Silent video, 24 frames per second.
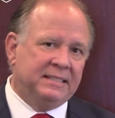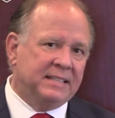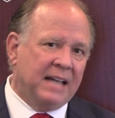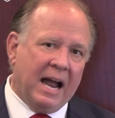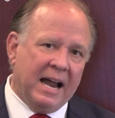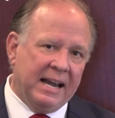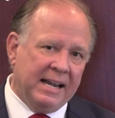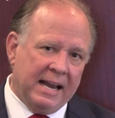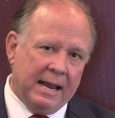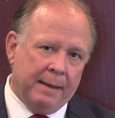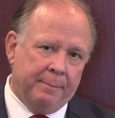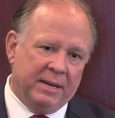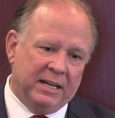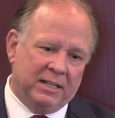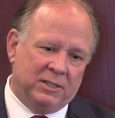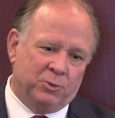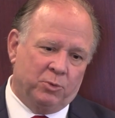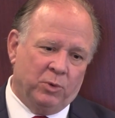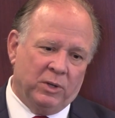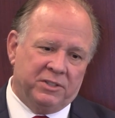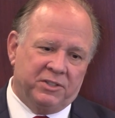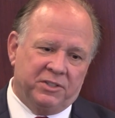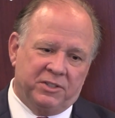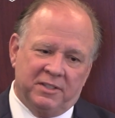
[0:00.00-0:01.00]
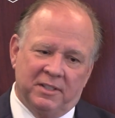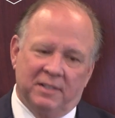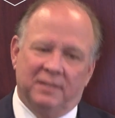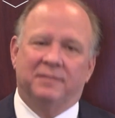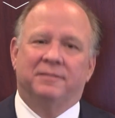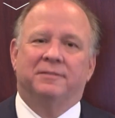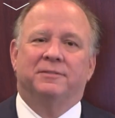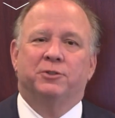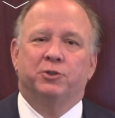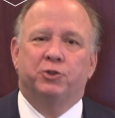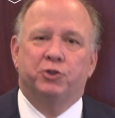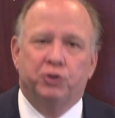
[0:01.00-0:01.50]
dynamics. What's
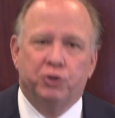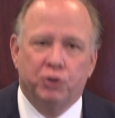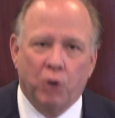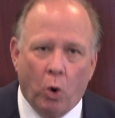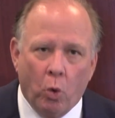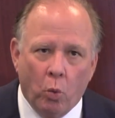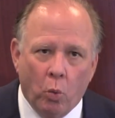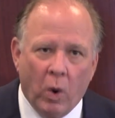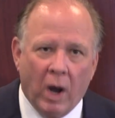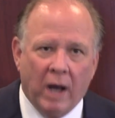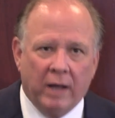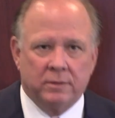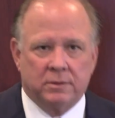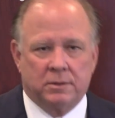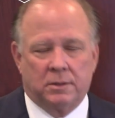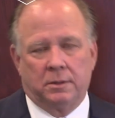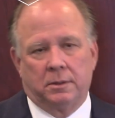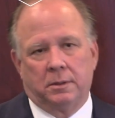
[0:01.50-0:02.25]
the so what?